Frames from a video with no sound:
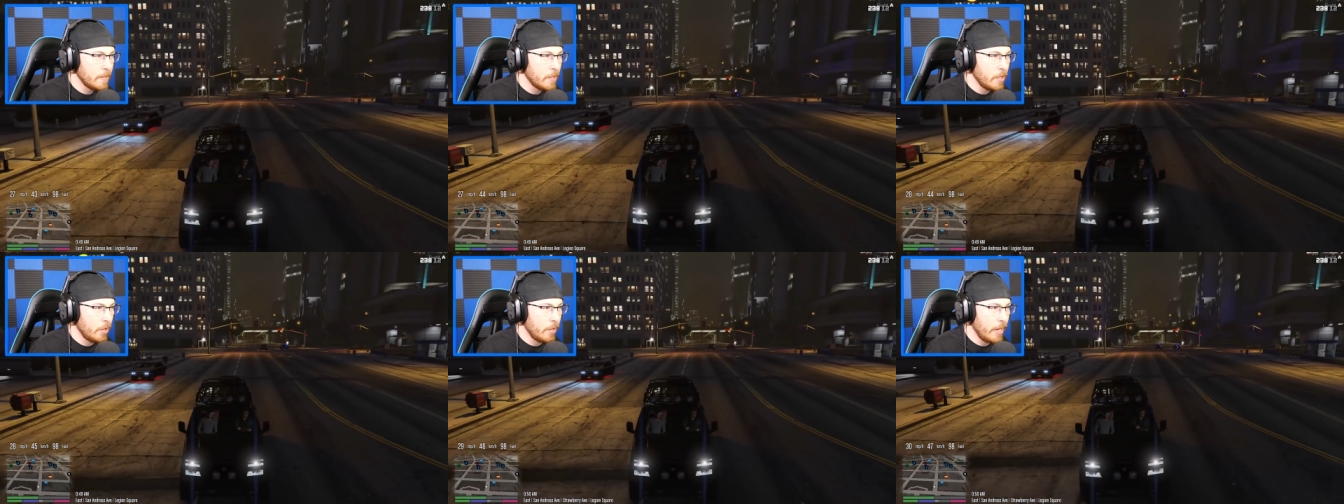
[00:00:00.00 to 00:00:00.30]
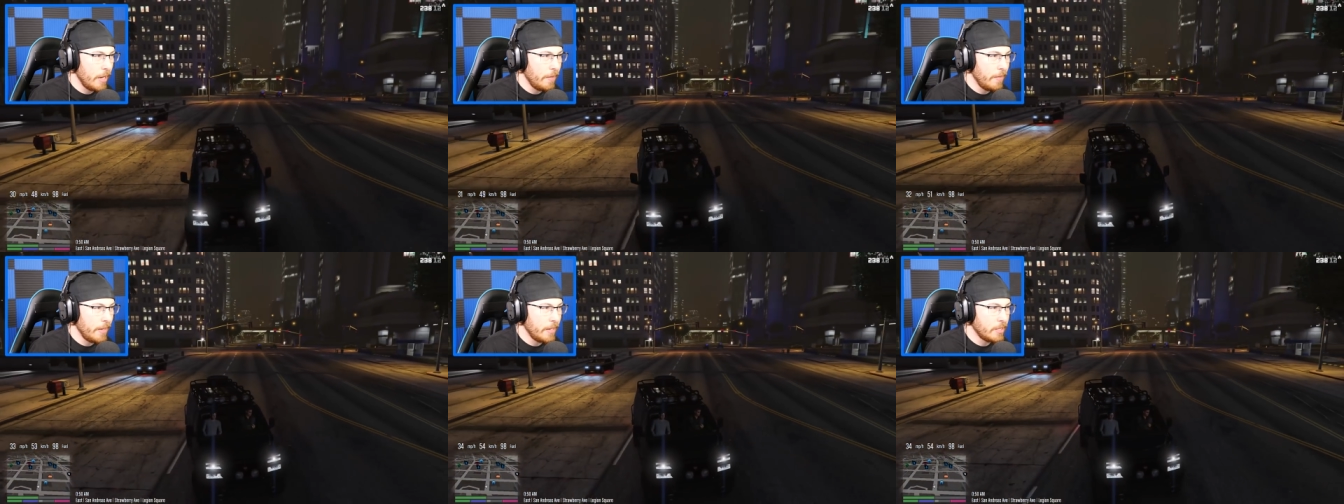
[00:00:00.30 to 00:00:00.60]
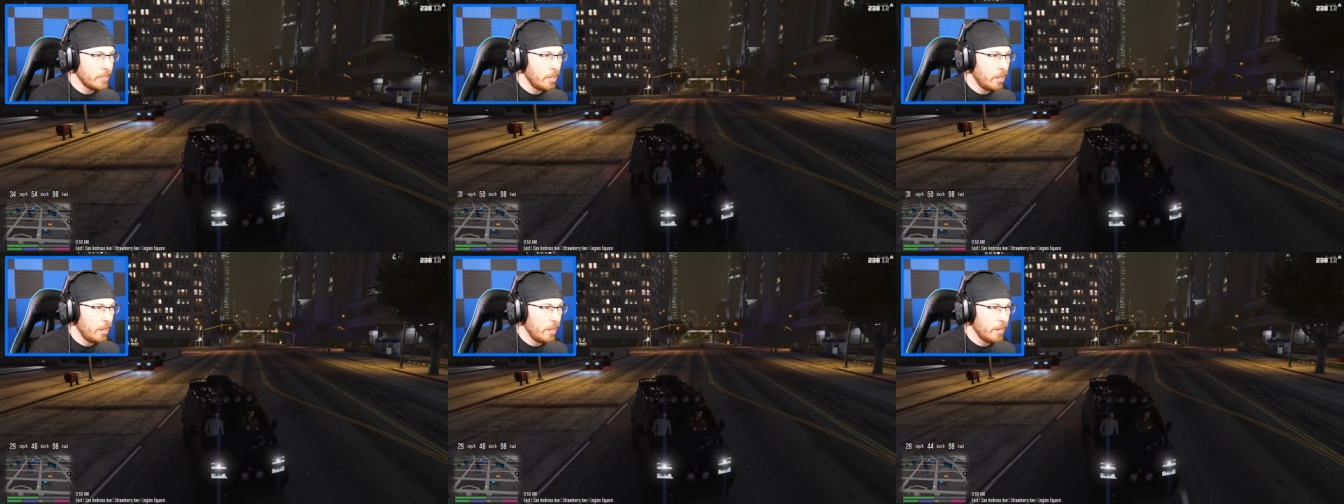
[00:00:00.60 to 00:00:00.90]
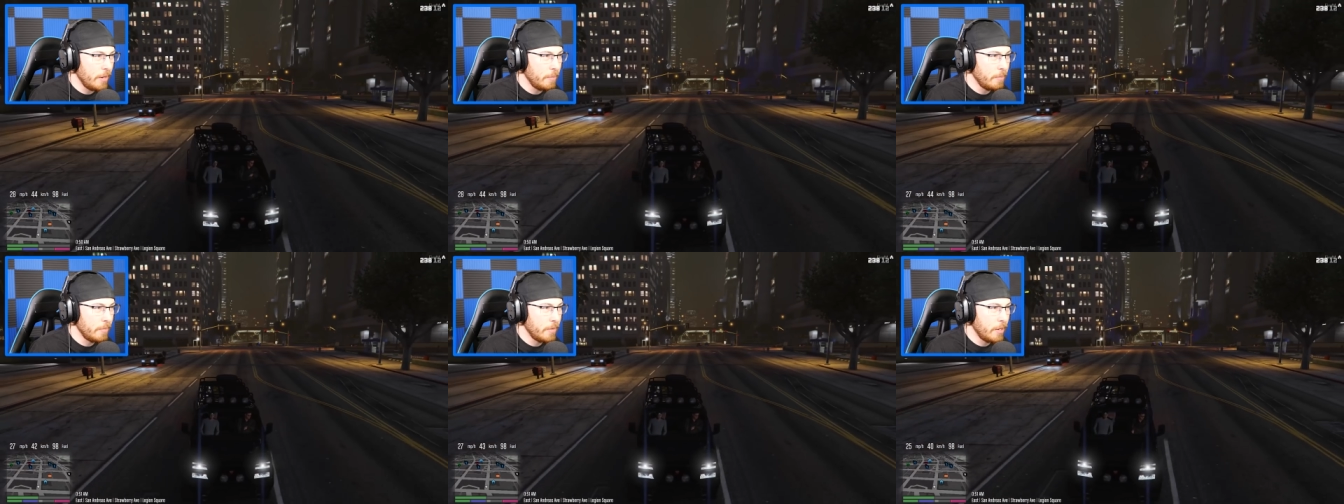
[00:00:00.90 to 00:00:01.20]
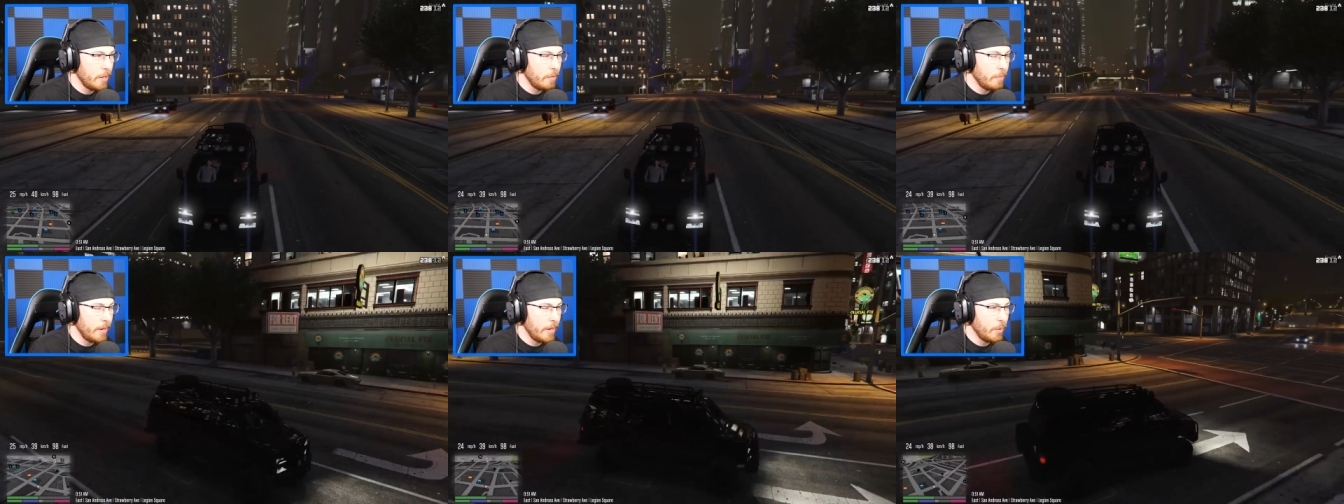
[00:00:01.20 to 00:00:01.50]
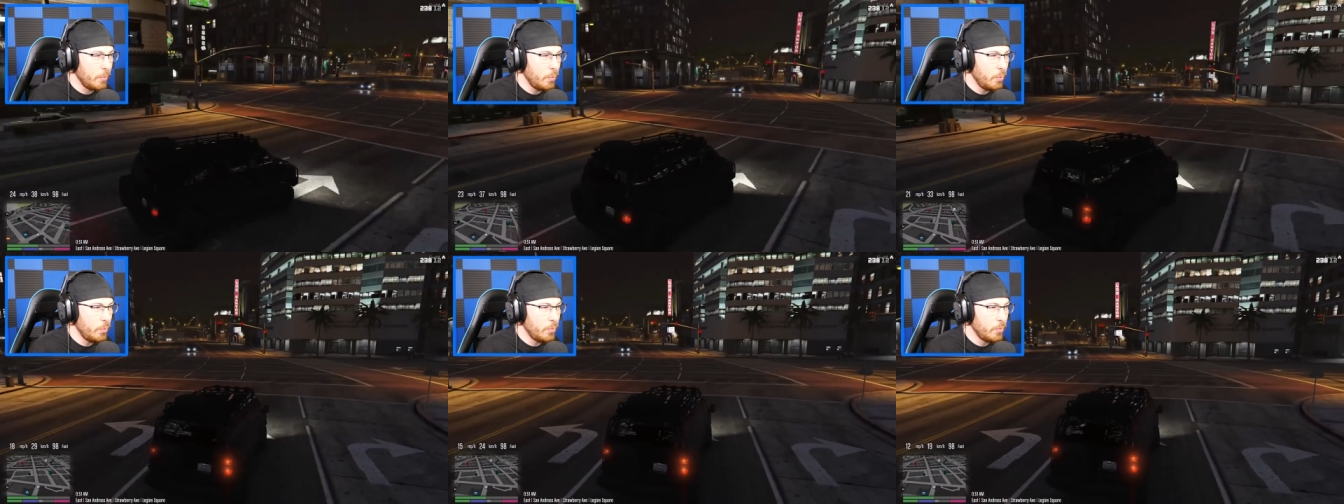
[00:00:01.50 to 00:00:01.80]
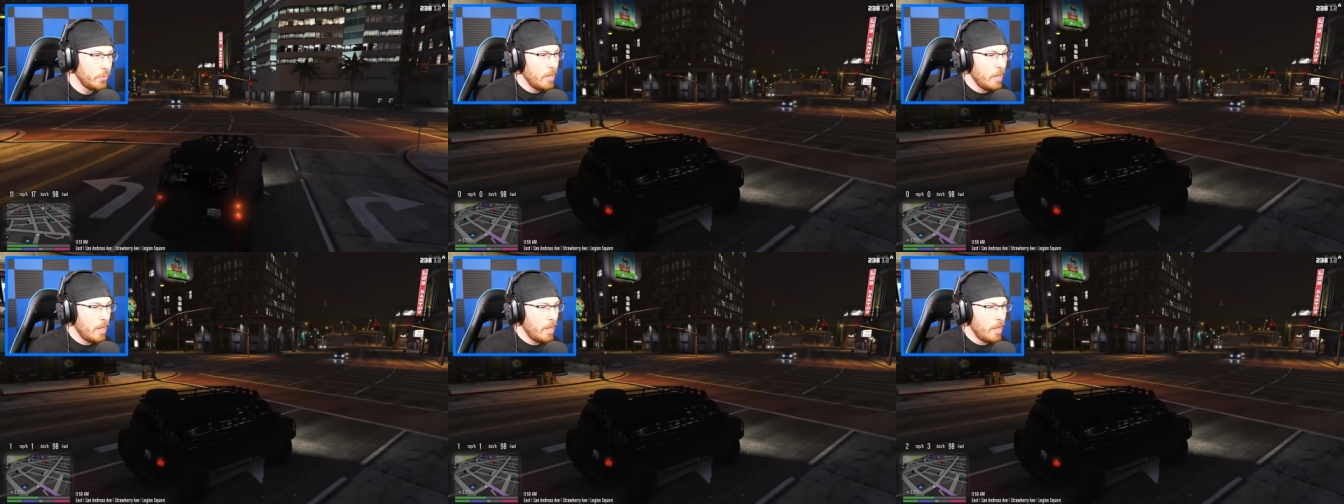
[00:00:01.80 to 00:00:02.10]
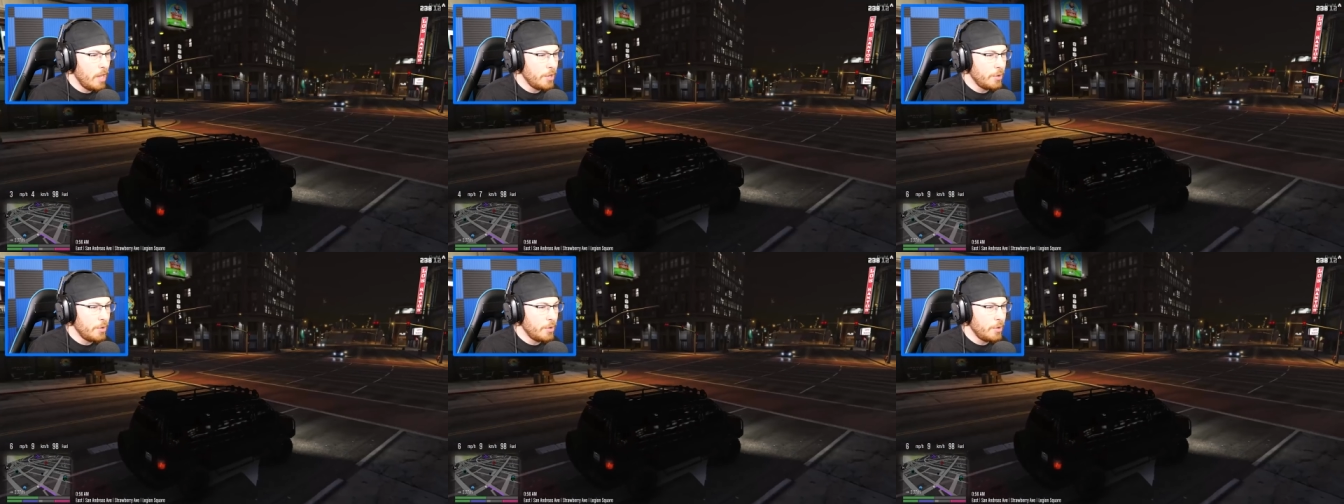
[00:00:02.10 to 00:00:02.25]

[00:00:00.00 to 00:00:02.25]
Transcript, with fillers: Okay, they saw him. Never mind. Whew. Uh,